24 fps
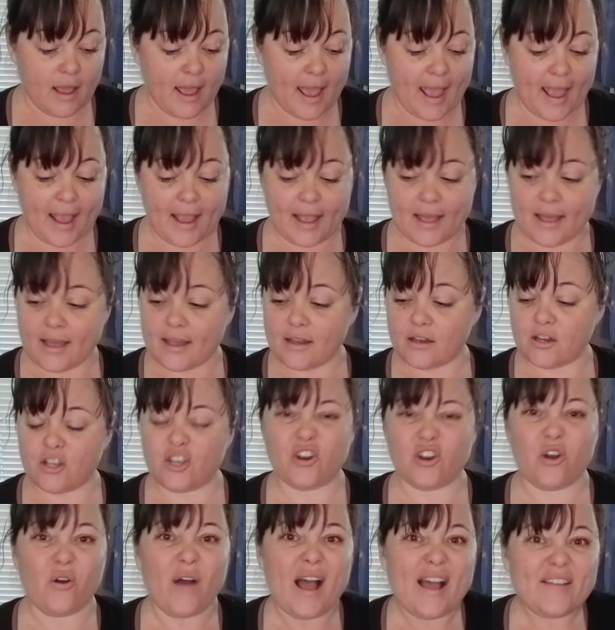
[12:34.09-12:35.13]
And you
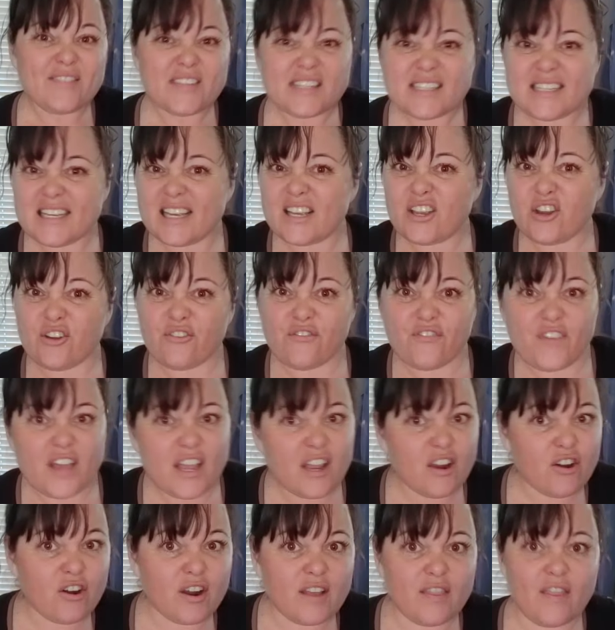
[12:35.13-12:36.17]
don't have to dig your
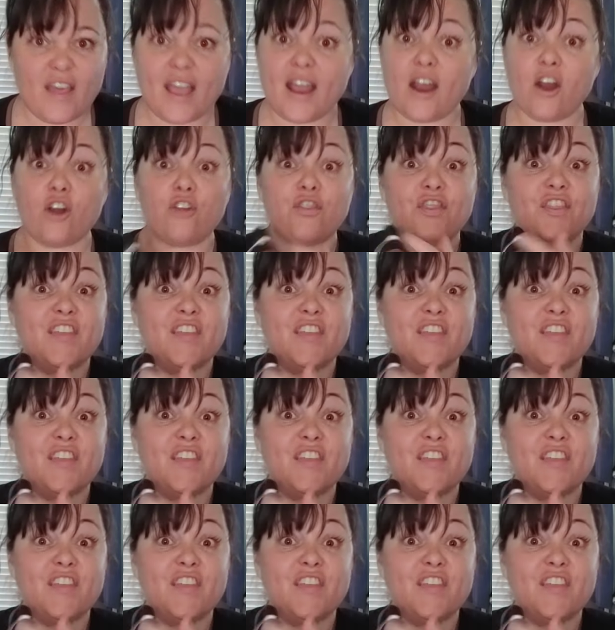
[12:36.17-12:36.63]
finger in there.